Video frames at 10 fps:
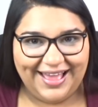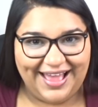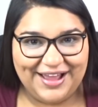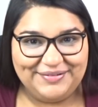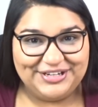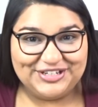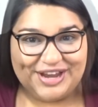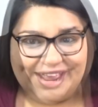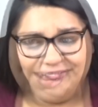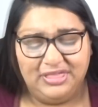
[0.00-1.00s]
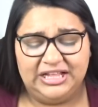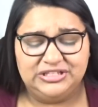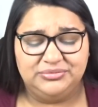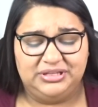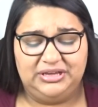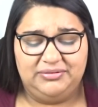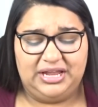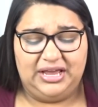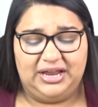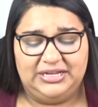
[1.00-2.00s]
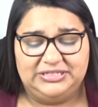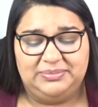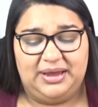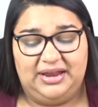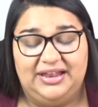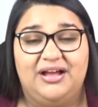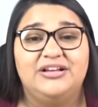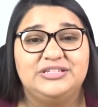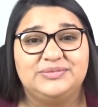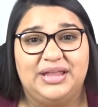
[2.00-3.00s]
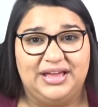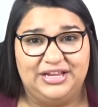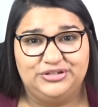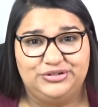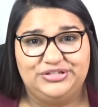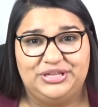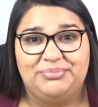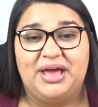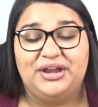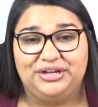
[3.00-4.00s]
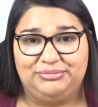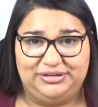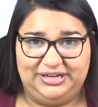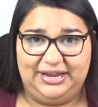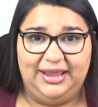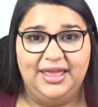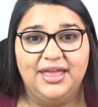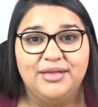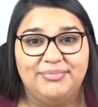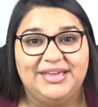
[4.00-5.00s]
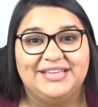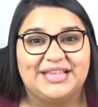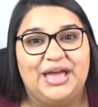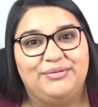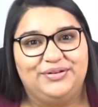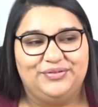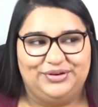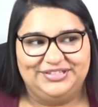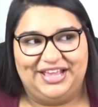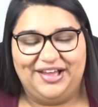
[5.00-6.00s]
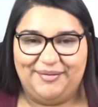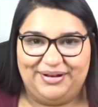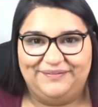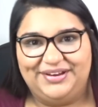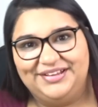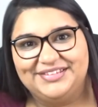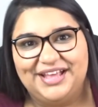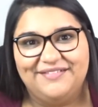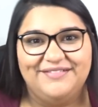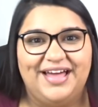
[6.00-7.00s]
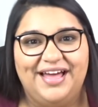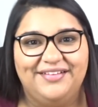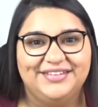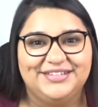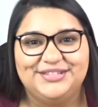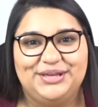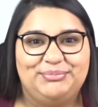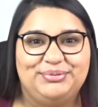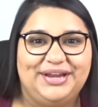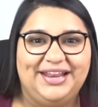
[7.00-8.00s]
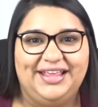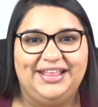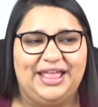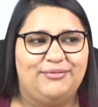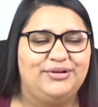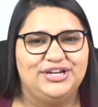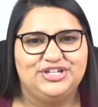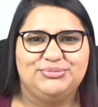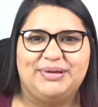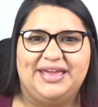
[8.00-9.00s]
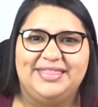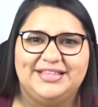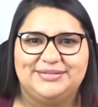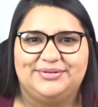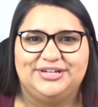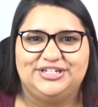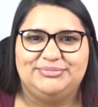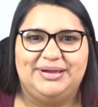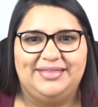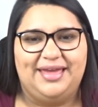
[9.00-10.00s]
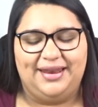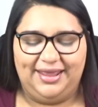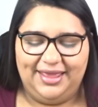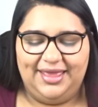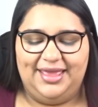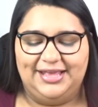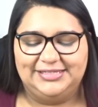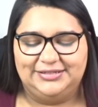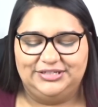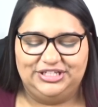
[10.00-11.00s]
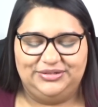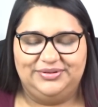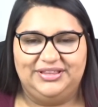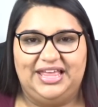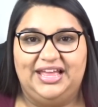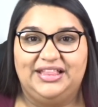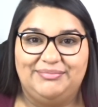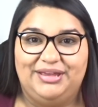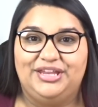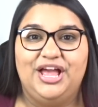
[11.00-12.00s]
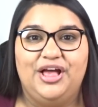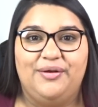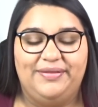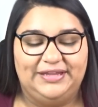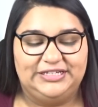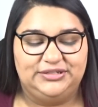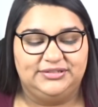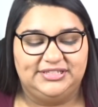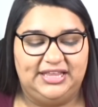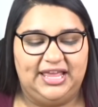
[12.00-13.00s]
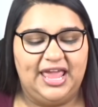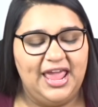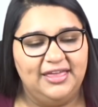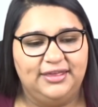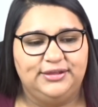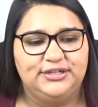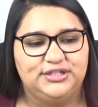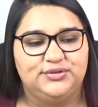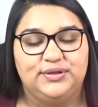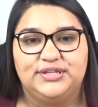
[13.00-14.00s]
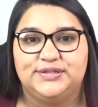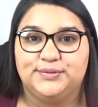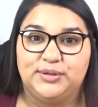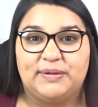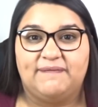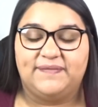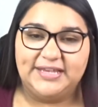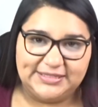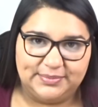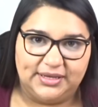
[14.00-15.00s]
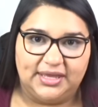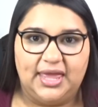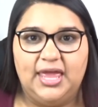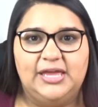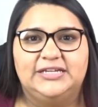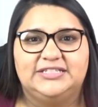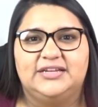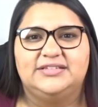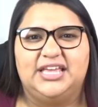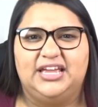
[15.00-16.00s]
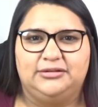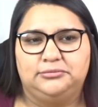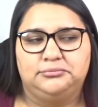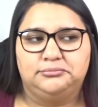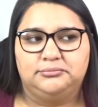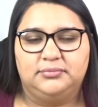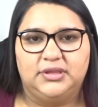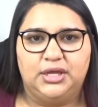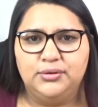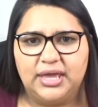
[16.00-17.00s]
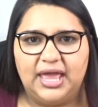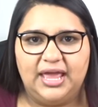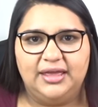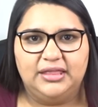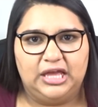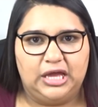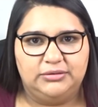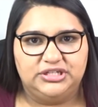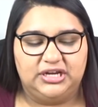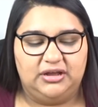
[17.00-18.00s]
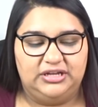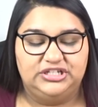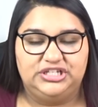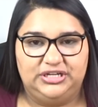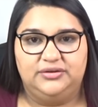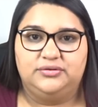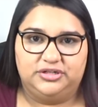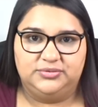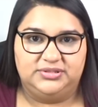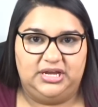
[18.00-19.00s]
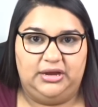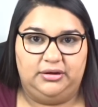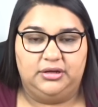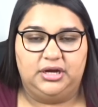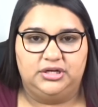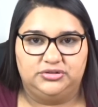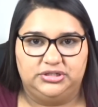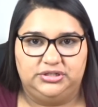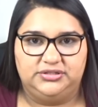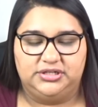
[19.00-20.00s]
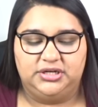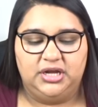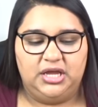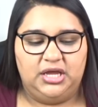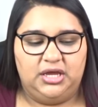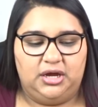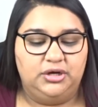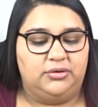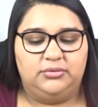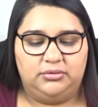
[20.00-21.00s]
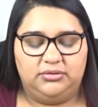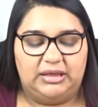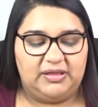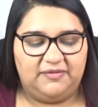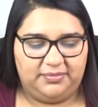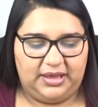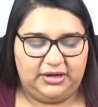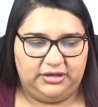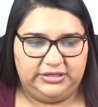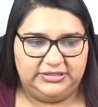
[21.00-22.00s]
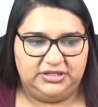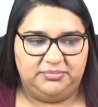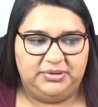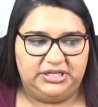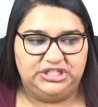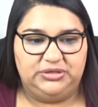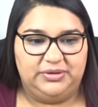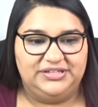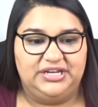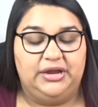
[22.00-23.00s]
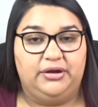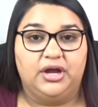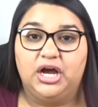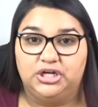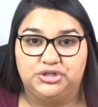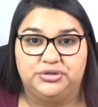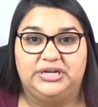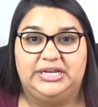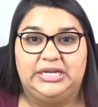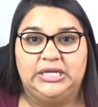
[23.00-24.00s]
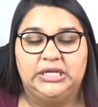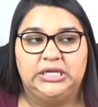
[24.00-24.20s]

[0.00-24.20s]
I want to try. But that's really when I got into planning. And also when I got introduced to the planner community, because I would of course like comment on videos like, wow, this is so pretty, like where did you buy this, where did you buy that? And so she would like let me know, and then she'll say like, hey, like you should join this group on Facebook. So I was like, okay, like I will check it out. And she of course was an Erin Condren user, or no, Lime Life planner user, but she was an Erin Condren.